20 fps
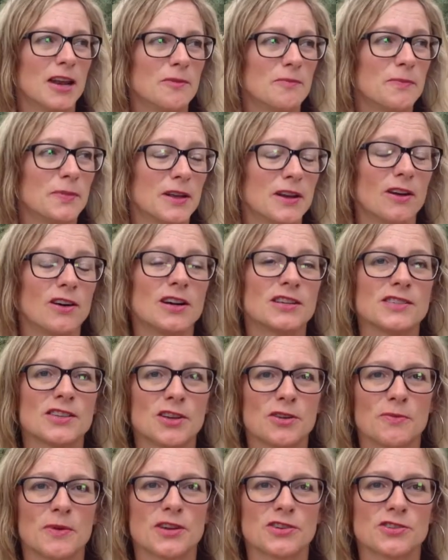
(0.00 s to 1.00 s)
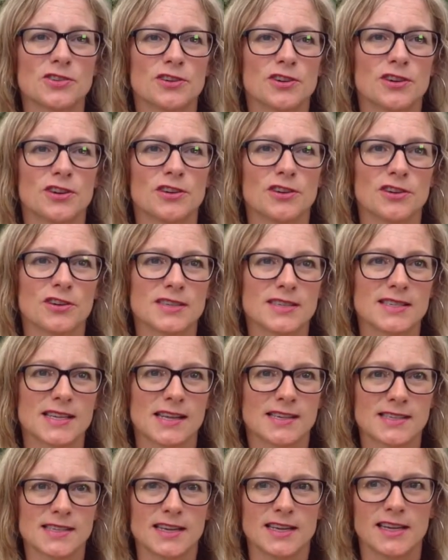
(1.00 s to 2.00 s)
but also make sure you're
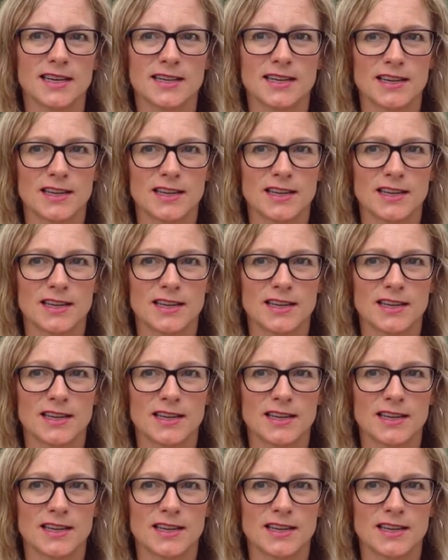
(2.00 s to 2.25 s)
assessing it